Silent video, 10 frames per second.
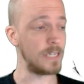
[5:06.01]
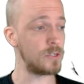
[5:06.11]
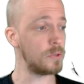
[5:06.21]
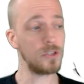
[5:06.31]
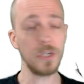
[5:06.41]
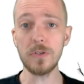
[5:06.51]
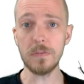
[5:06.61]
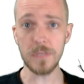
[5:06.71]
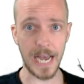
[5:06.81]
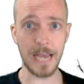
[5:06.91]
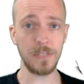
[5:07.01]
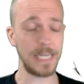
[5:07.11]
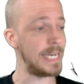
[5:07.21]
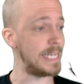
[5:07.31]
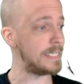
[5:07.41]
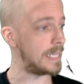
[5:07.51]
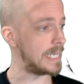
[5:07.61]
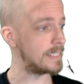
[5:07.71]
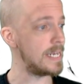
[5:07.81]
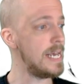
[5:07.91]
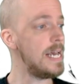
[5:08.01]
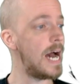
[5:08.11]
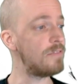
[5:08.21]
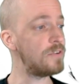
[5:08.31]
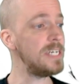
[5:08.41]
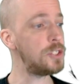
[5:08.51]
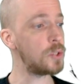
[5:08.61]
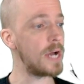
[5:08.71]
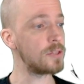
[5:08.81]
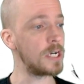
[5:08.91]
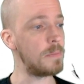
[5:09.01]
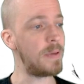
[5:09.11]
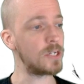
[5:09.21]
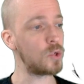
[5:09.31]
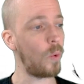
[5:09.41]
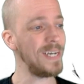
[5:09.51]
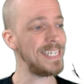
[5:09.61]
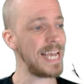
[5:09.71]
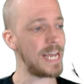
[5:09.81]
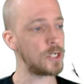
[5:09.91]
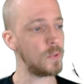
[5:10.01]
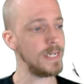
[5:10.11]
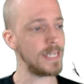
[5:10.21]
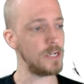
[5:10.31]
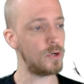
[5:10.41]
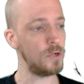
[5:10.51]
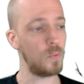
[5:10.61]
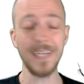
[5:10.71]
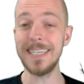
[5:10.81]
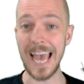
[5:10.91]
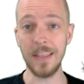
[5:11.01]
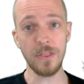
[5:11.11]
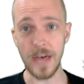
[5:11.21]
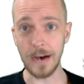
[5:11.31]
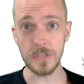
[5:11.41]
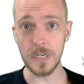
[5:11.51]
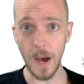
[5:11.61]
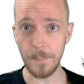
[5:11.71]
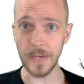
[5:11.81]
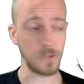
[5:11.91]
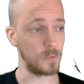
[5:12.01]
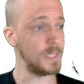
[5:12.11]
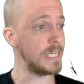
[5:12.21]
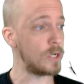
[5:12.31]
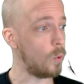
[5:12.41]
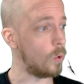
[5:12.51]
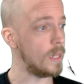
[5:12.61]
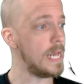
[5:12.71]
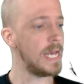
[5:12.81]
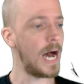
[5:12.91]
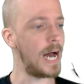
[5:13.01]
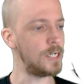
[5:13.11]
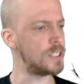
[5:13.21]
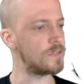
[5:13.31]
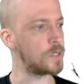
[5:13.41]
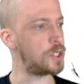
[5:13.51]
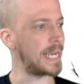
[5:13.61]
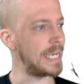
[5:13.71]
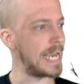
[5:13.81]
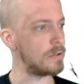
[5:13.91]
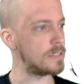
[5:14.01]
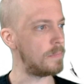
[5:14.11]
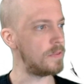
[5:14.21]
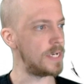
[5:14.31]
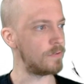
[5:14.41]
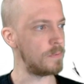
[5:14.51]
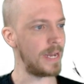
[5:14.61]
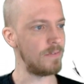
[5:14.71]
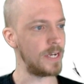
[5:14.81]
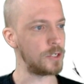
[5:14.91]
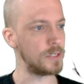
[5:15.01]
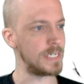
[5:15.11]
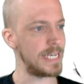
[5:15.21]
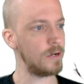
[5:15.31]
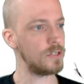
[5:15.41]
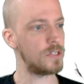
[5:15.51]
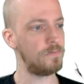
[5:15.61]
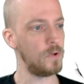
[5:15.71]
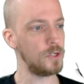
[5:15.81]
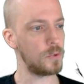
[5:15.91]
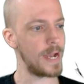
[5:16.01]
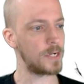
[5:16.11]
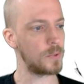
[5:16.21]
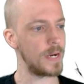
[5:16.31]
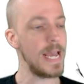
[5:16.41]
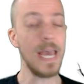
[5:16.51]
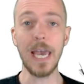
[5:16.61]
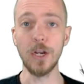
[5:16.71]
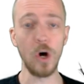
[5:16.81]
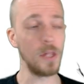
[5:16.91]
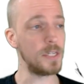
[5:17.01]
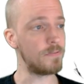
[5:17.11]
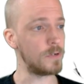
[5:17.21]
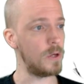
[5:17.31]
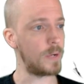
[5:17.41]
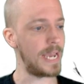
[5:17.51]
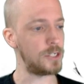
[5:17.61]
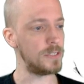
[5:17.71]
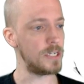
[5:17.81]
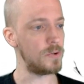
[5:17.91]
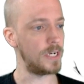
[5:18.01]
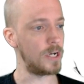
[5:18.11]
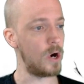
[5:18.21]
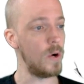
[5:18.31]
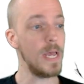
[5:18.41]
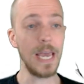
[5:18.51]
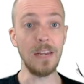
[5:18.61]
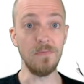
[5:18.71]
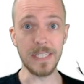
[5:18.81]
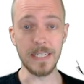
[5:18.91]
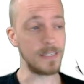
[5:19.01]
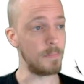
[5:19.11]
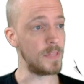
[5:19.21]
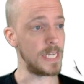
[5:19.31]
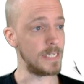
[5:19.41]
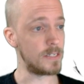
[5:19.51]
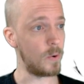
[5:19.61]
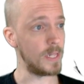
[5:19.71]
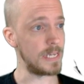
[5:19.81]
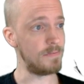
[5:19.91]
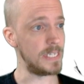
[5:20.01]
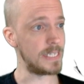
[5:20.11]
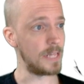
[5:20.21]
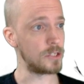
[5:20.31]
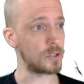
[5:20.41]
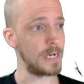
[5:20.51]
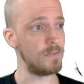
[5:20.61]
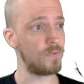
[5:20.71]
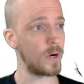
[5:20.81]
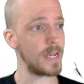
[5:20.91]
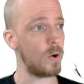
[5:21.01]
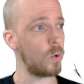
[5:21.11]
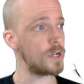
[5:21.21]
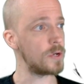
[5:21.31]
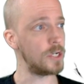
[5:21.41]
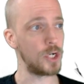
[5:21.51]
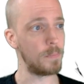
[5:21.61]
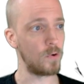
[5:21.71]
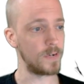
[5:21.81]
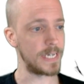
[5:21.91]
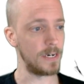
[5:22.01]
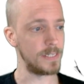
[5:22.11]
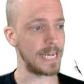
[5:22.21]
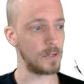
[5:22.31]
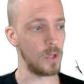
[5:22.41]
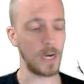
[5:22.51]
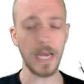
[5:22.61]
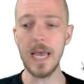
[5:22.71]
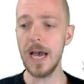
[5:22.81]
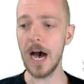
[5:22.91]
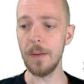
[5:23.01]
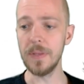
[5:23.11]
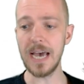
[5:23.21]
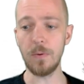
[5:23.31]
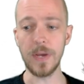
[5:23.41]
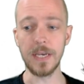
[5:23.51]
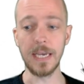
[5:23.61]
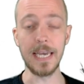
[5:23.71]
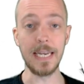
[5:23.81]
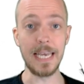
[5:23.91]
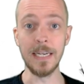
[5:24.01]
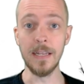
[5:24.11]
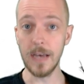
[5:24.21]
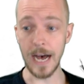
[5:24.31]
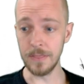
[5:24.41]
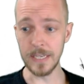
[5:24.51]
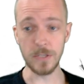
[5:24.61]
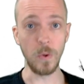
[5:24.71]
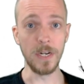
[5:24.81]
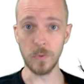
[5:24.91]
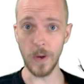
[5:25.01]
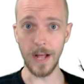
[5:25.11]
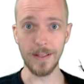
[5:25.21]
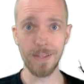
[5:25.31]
So there's still some time to get into this. For each drawing, they're going to pick 20 entries, and you could win 10,000 UPIX. Really cool, just for checking out some of the different Metaventures. And here's the full directory and all the different locations that you can go and visit some of these. So I'll leave these on the screen for you, or you can jump over here and take a look, but that way you can get in on this one as well.